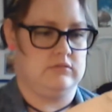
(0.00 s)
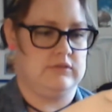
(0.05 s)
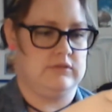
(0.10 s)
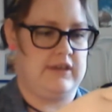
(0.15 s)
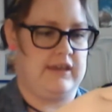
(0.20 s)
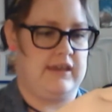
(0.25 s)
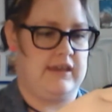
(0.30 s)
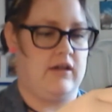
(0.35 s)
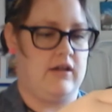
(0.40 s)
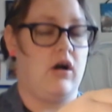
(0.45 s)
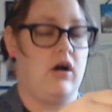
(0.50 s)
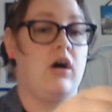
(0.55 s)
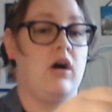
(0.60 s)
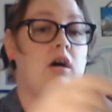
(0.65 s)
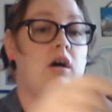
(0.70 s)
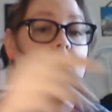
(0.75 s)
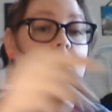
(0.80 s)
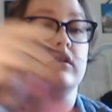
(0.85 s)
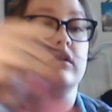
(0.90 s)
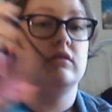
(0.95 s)
okay,
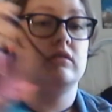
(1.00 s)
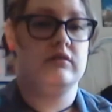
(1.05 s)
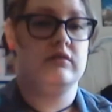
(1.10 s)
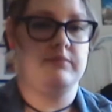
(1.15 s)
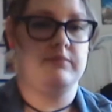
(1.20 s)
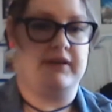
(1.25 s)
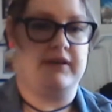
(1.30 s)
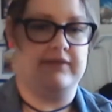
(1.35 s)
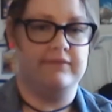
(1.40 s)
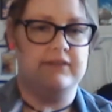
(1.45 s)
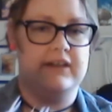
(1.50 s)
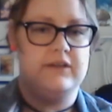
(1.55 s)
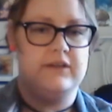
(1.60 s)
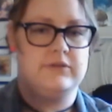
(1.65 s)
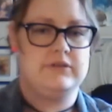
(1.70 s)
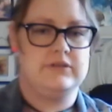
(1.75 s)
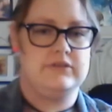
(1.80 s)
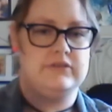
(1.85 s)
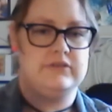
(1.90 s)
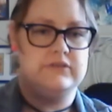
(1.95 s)
all my
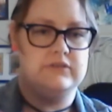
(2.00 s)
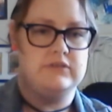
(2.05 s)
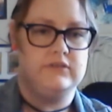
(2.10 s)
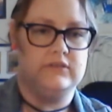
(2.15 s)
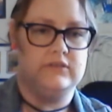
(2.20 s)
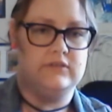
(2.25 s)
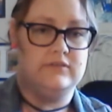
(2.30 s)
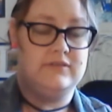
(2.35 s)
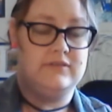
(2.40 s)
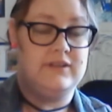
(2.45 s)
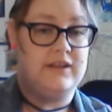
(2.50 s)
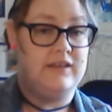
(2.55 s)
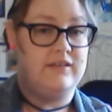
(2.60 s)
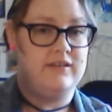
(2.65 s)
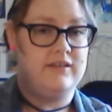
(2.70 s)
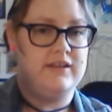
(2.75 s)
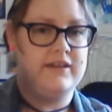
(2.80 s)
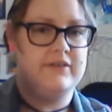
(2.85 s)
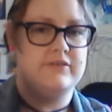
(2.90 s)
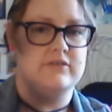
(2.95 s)
flowers that I
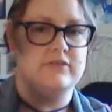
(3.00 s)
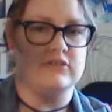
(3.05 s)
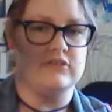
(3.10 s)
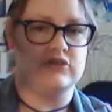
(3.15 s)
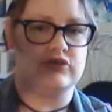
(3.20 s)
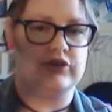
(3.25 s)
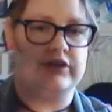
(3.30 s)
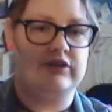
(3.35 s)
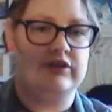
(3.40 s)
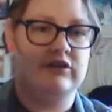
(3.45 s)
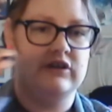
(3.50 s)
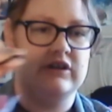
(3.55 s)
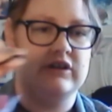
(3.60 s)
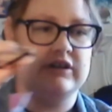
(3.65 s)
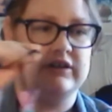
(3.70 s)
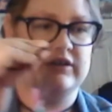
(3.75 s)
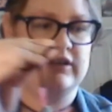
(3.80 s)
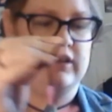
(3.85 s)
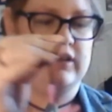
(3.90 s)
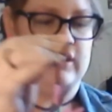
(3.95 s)
cut out are stringed
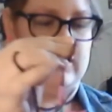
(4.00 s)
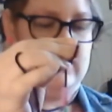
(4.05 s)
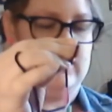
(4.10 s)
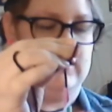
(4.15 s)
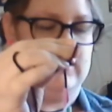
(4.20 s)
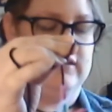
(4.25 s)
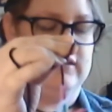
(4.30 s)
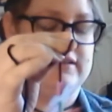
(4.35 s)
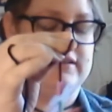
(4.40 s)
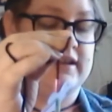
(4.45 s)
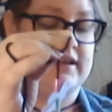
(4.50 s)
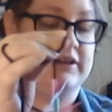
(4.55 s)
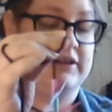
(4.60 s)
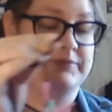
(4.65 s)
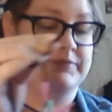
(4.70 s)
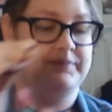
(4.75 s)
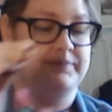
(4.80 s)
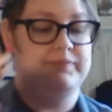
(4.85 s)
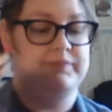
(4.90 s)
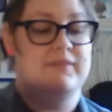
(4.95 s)
on.
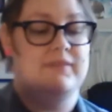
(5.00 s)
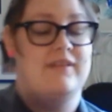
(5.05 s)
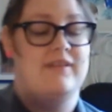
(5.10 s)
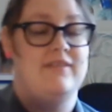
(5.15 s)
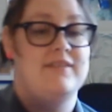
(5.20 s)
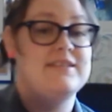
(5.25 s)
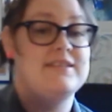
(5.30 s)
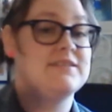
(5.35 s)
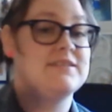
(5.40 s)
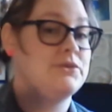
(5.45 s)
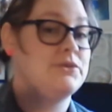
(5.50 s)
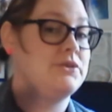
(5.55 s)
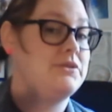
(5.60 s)
Now, this isn't